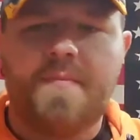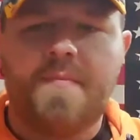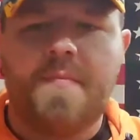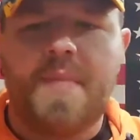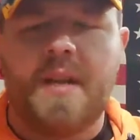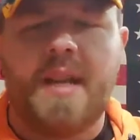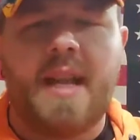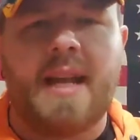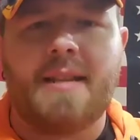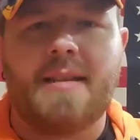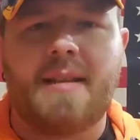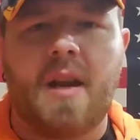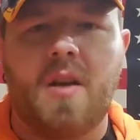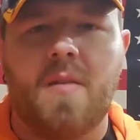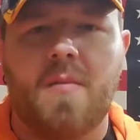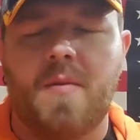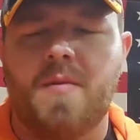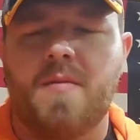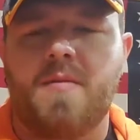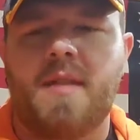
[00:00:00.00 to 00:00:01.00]
But not
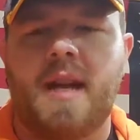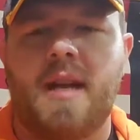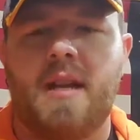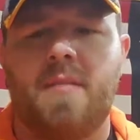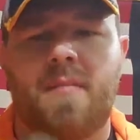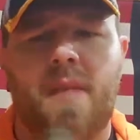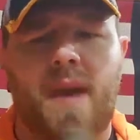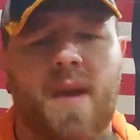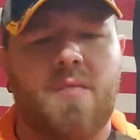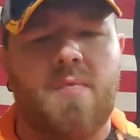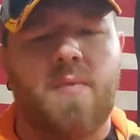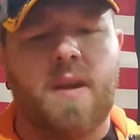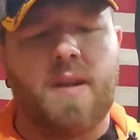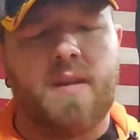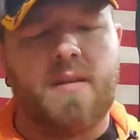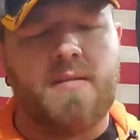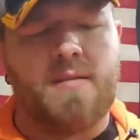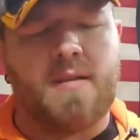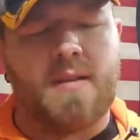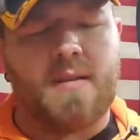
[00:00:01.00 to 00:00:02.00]
terrible, not in a bad
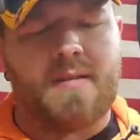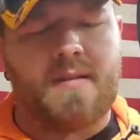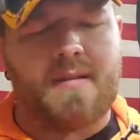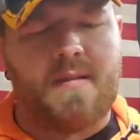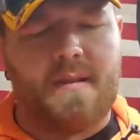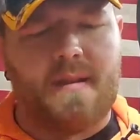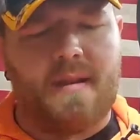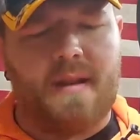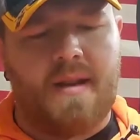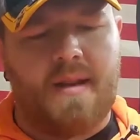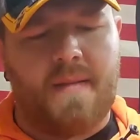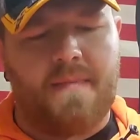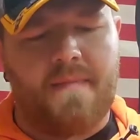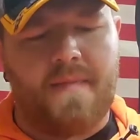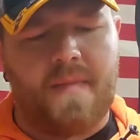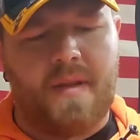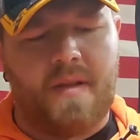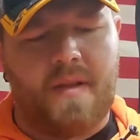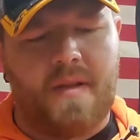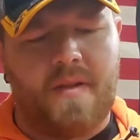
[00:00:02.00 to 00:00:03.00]
way. Just a
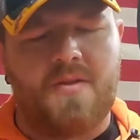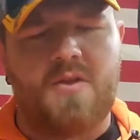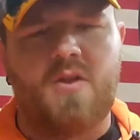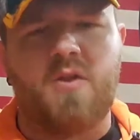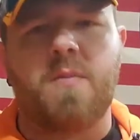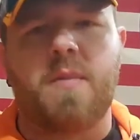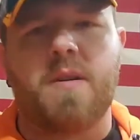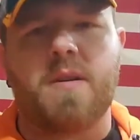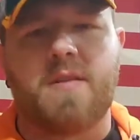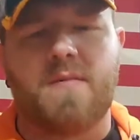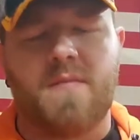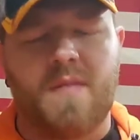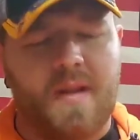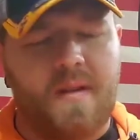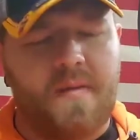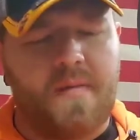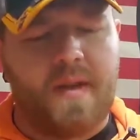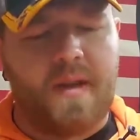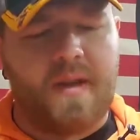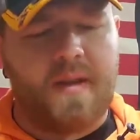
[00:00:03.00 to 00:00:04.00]
little too much of a
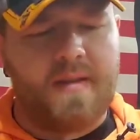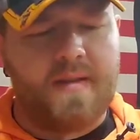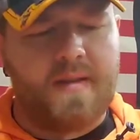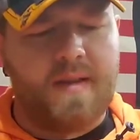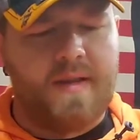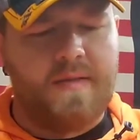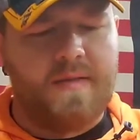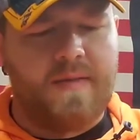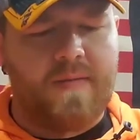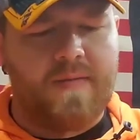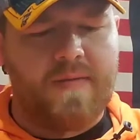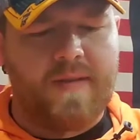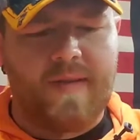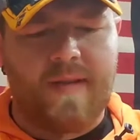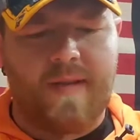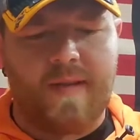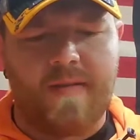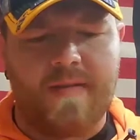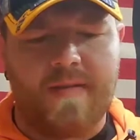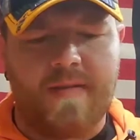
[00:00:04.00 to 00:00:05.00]
good thing, I would
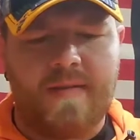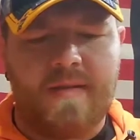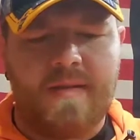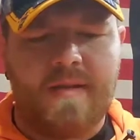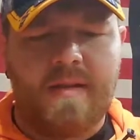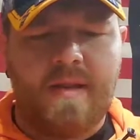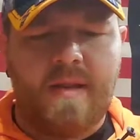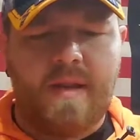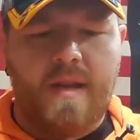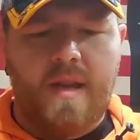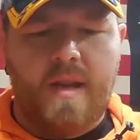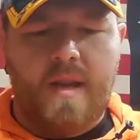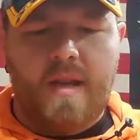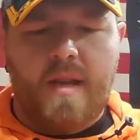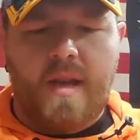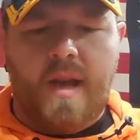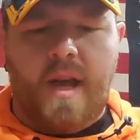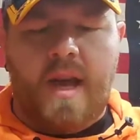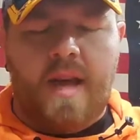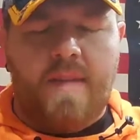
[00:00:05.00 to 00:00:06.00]
say.
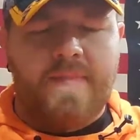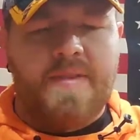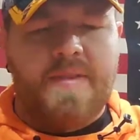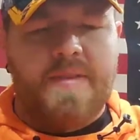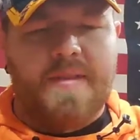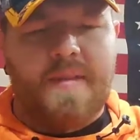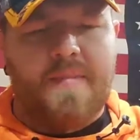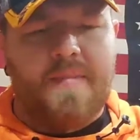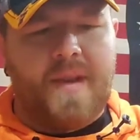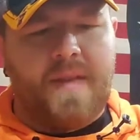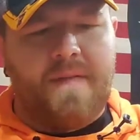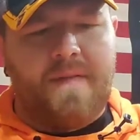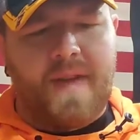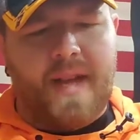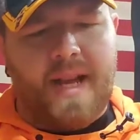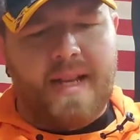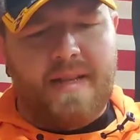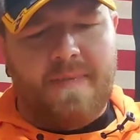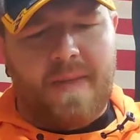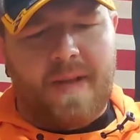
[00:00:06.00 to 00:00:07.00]
So something I
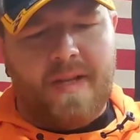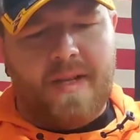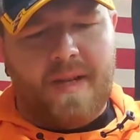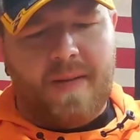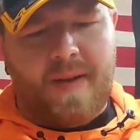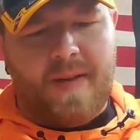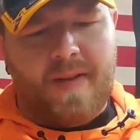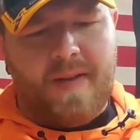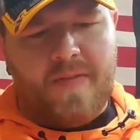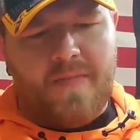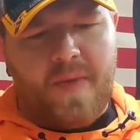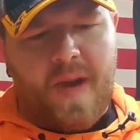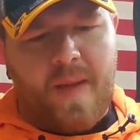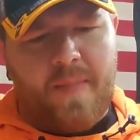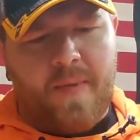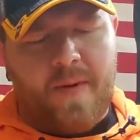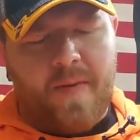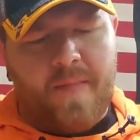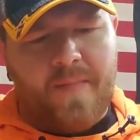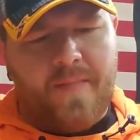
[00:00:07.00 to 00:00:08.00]
forgot to mention about this
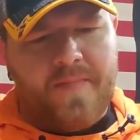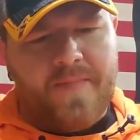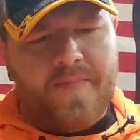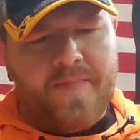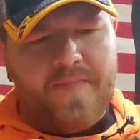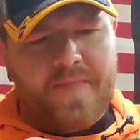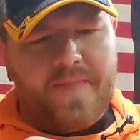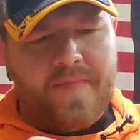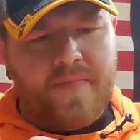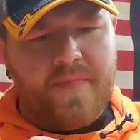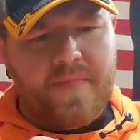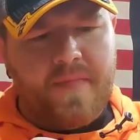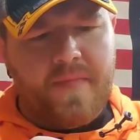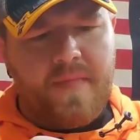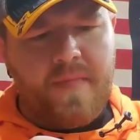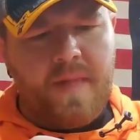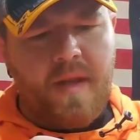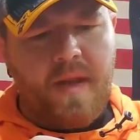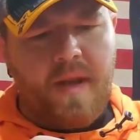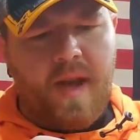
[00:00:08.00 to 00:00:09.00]
wrapper.
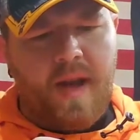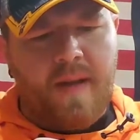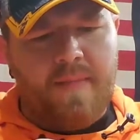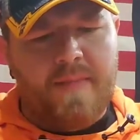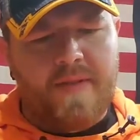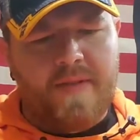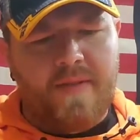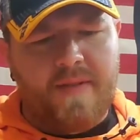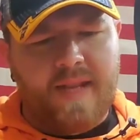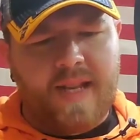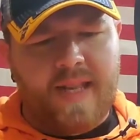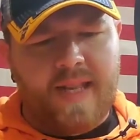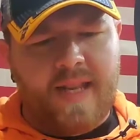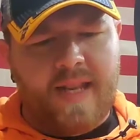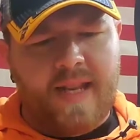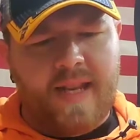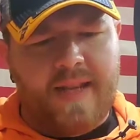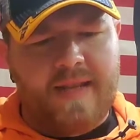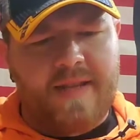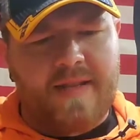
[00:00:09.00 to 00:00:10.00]
So it's got
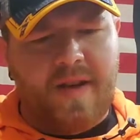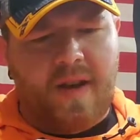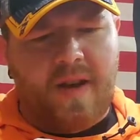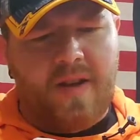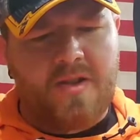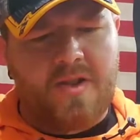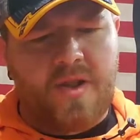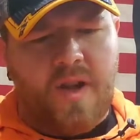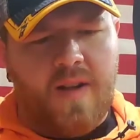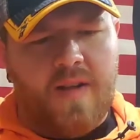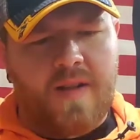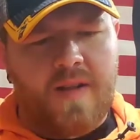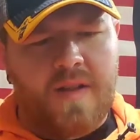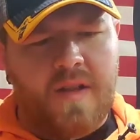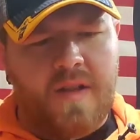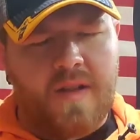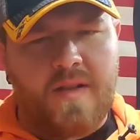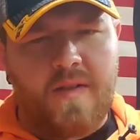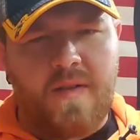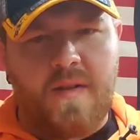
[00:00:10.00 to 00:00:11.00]
that nice dark chocolate
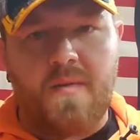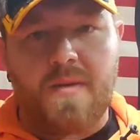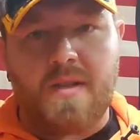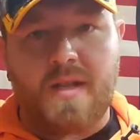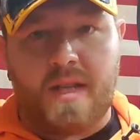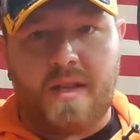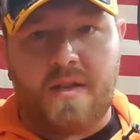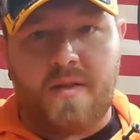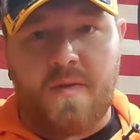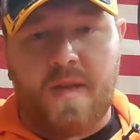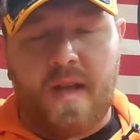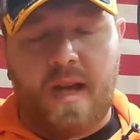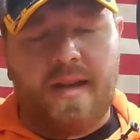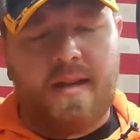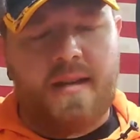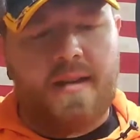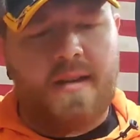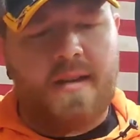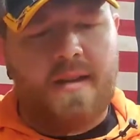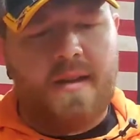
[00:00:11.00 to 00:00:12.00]
look to it, which I do
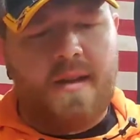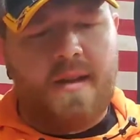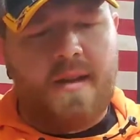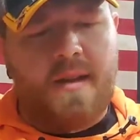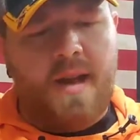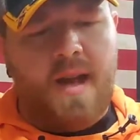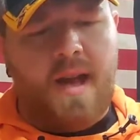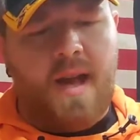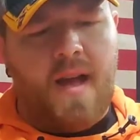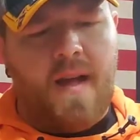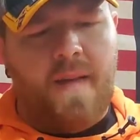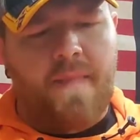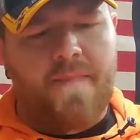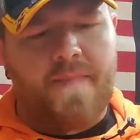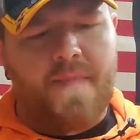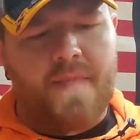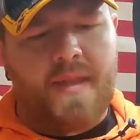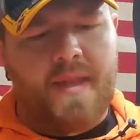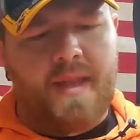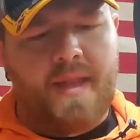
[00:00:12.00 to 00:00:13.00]
like.
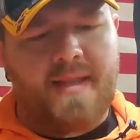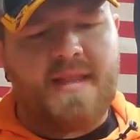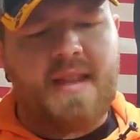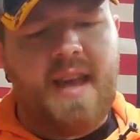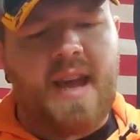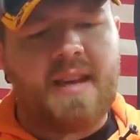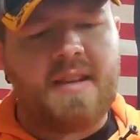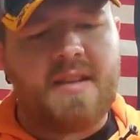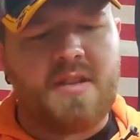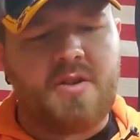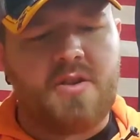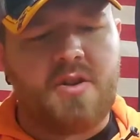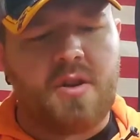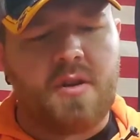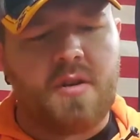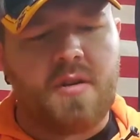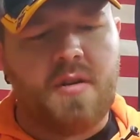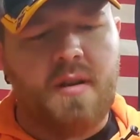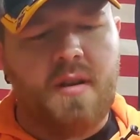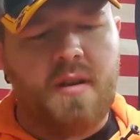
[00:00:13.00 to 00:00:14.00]
The
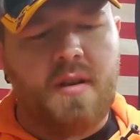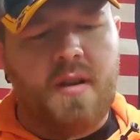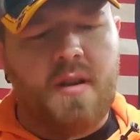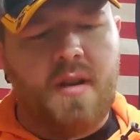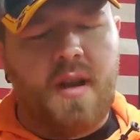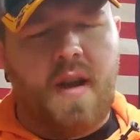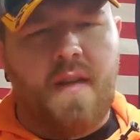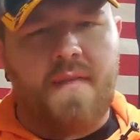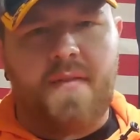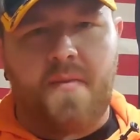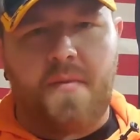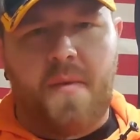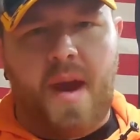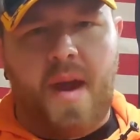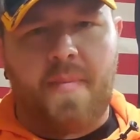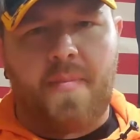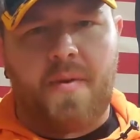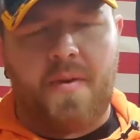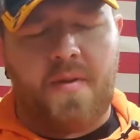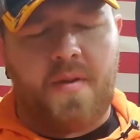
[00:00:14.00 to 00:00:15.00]
texture of the
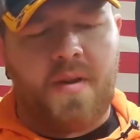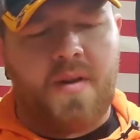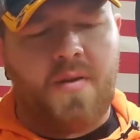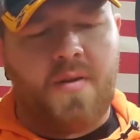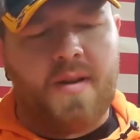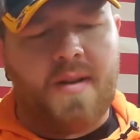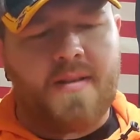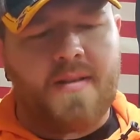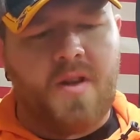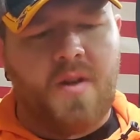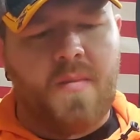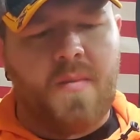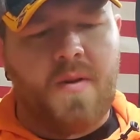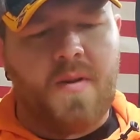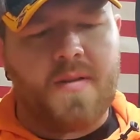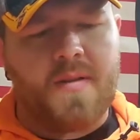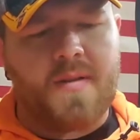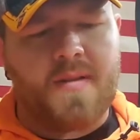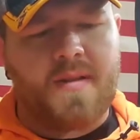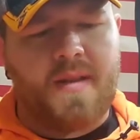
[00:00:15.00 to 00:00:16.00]
wrapper, though, is
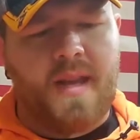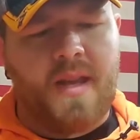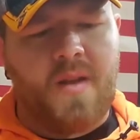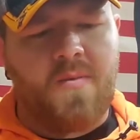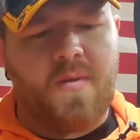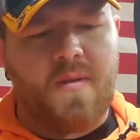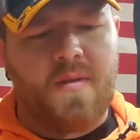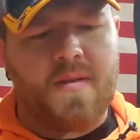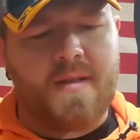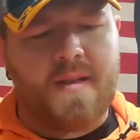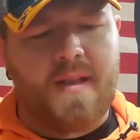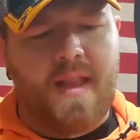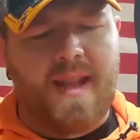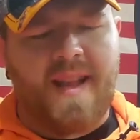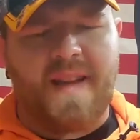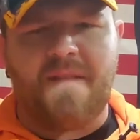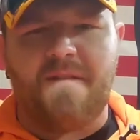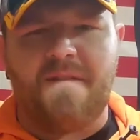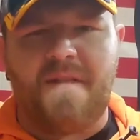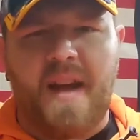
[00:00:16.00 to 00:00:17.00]
almost equal to like
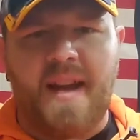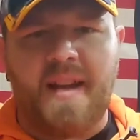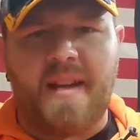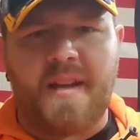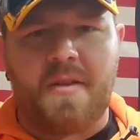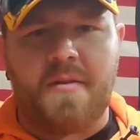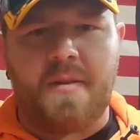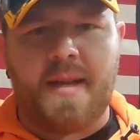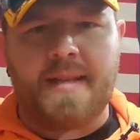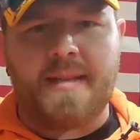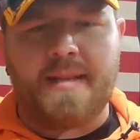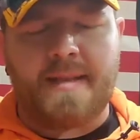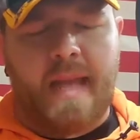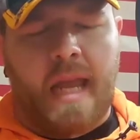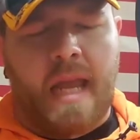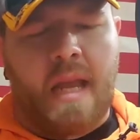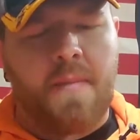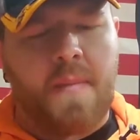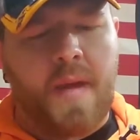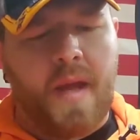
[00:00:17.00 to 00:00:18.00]
a fine grit
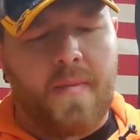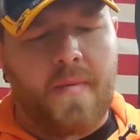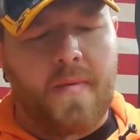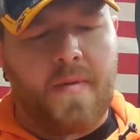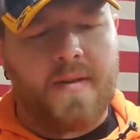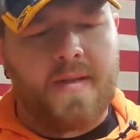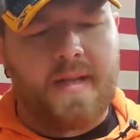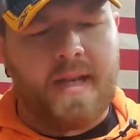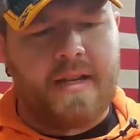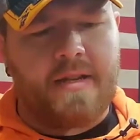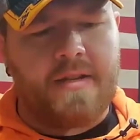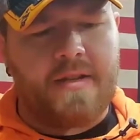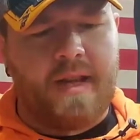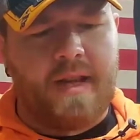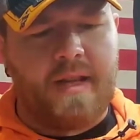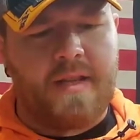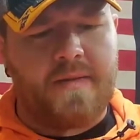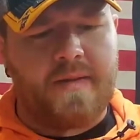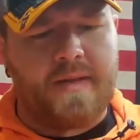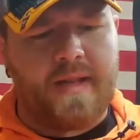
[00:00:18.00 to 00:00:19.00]
sandpaper. It's actually
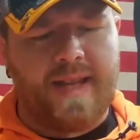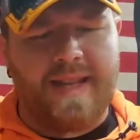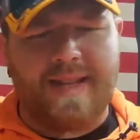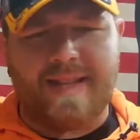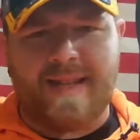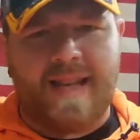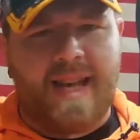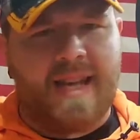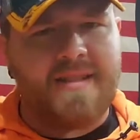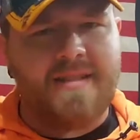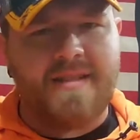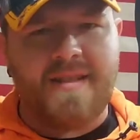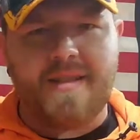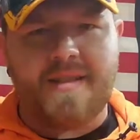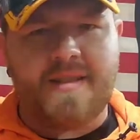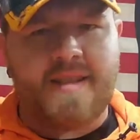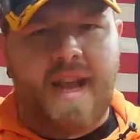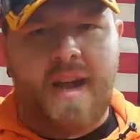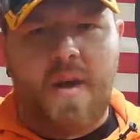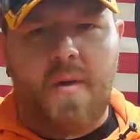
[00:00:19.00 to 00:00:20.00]
interesting. It's not
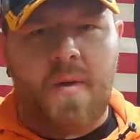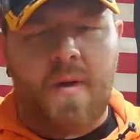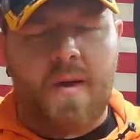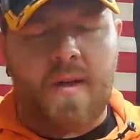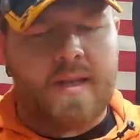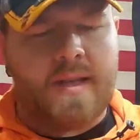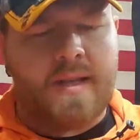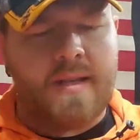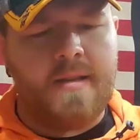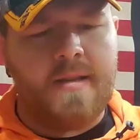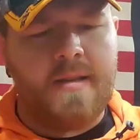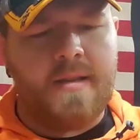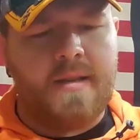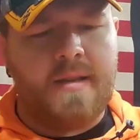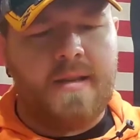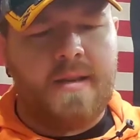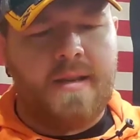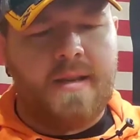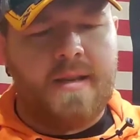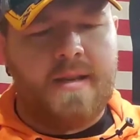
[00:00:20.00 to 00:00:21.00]
oily,
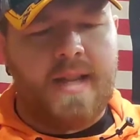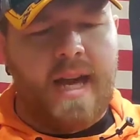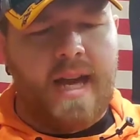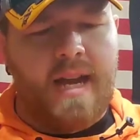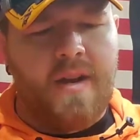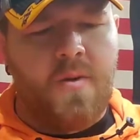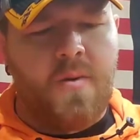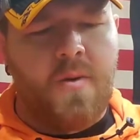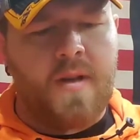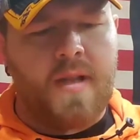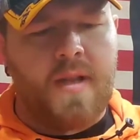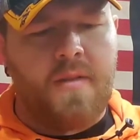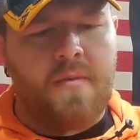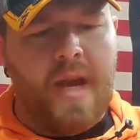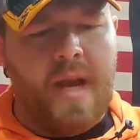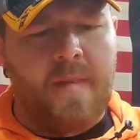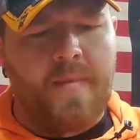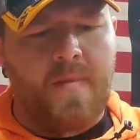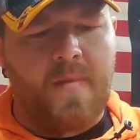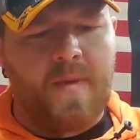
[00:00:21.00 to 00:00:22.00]
not an oily
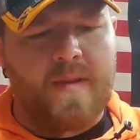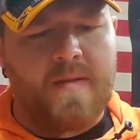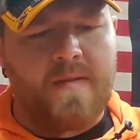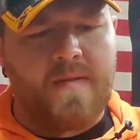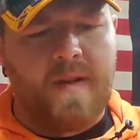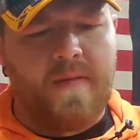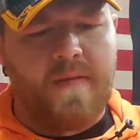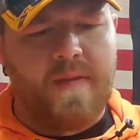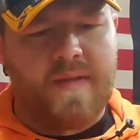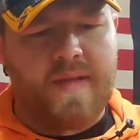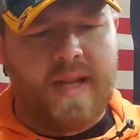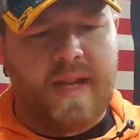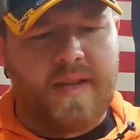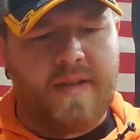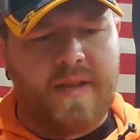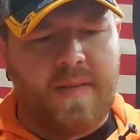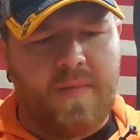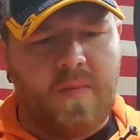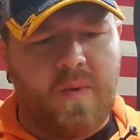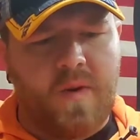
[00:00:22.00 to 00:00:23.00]
wrapper whatsoever. It's
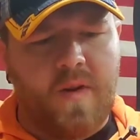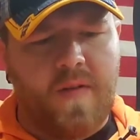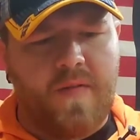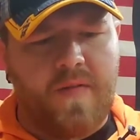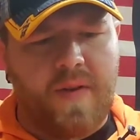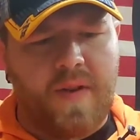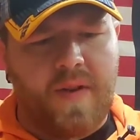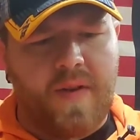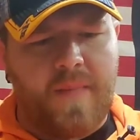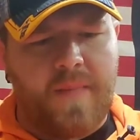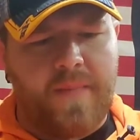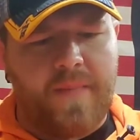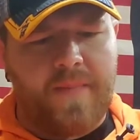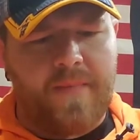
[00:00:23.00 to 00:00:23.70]
actually more of a